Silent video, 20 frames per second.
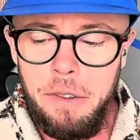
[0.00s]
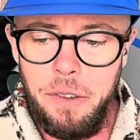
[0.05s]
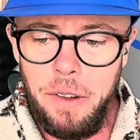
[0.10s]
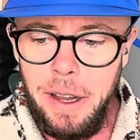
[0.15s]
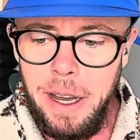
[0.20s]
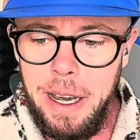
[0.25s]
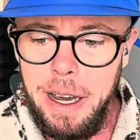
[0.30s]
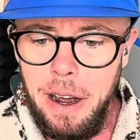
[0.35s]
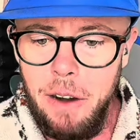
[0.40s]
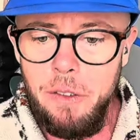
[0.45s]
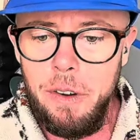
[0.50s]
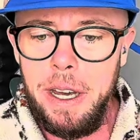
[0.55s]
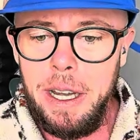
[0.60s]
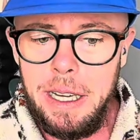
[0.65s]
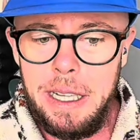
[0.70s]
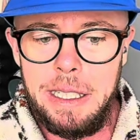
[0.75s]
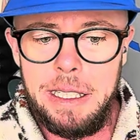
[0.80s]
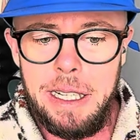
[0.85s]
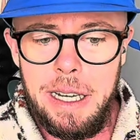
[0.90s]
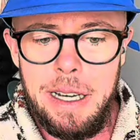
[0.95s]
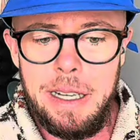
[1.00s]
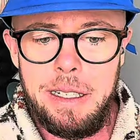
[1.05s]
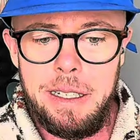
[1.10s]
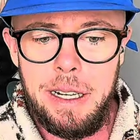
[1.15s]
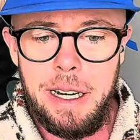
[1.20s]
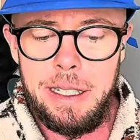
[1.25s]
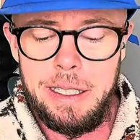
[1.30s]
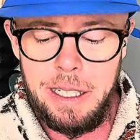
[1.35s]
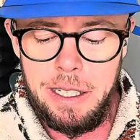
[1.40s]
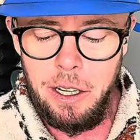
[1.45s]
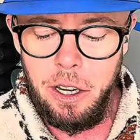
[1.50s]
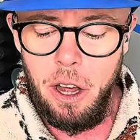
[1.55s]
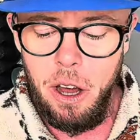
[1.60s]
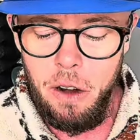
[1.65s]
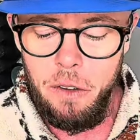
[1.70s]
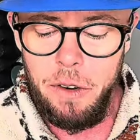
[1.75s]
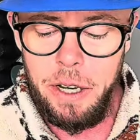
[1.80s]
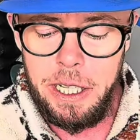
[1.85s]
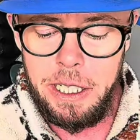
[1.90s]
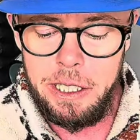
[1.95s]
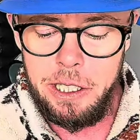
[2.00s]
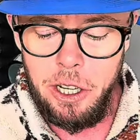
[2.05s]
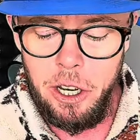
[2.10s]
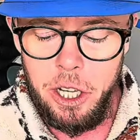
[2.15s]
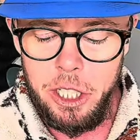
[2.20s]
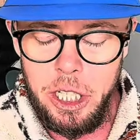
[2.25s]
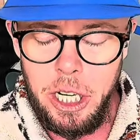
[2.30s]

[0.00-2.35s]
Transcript: Like, I really did. I did a lot of research.